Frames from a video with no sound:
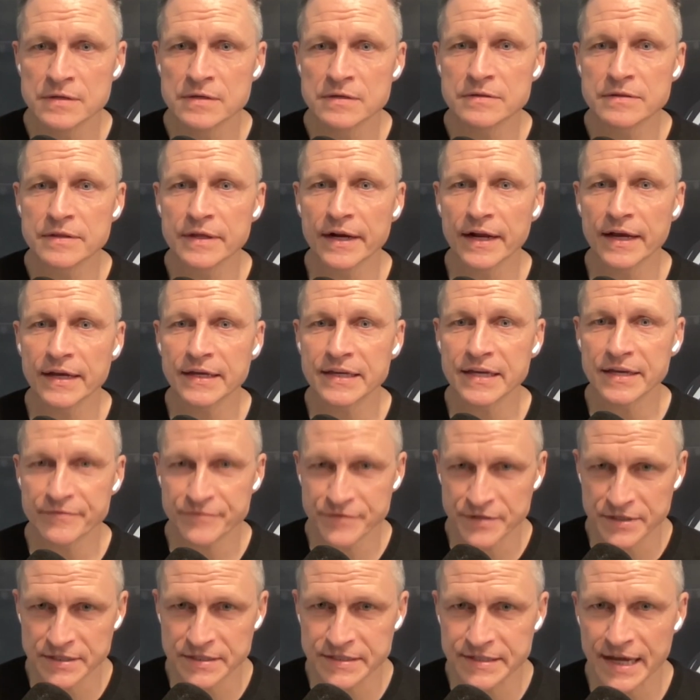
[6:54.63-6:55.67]
that I gave to
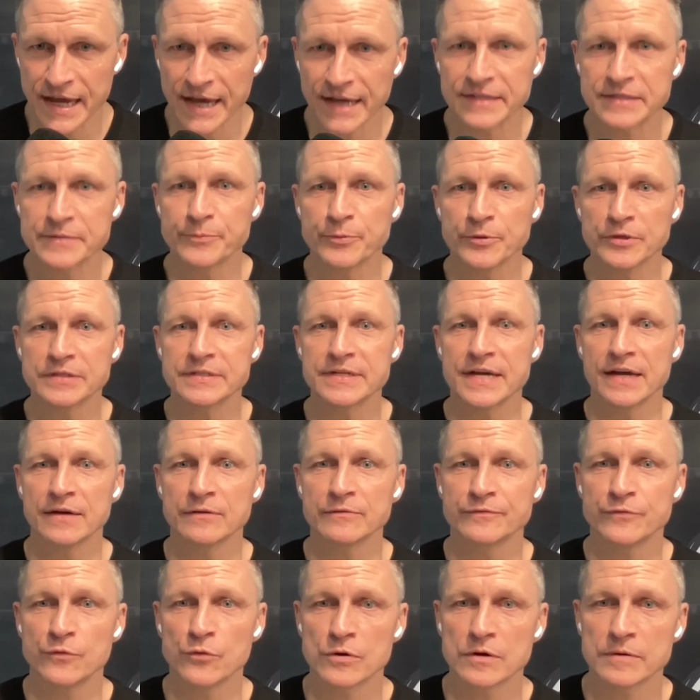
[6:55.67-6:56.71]
your dad to bring down
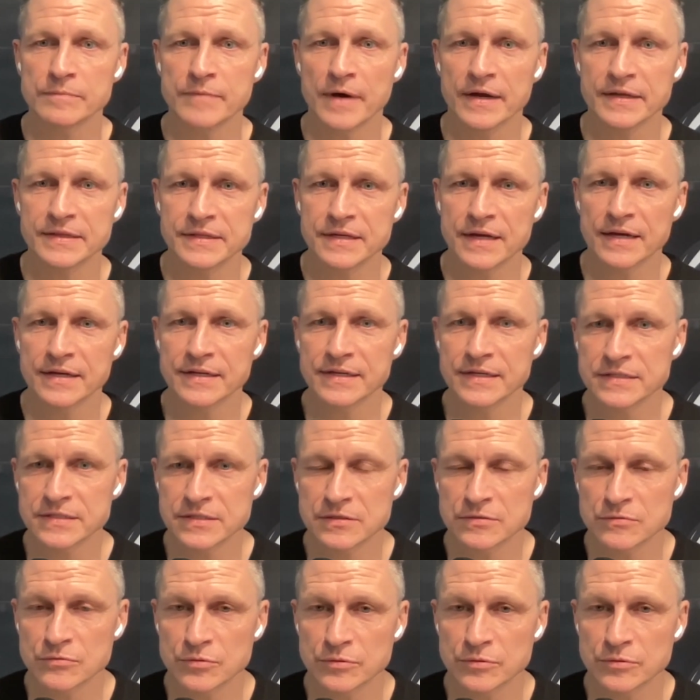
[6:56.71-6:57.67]
for him. I guess you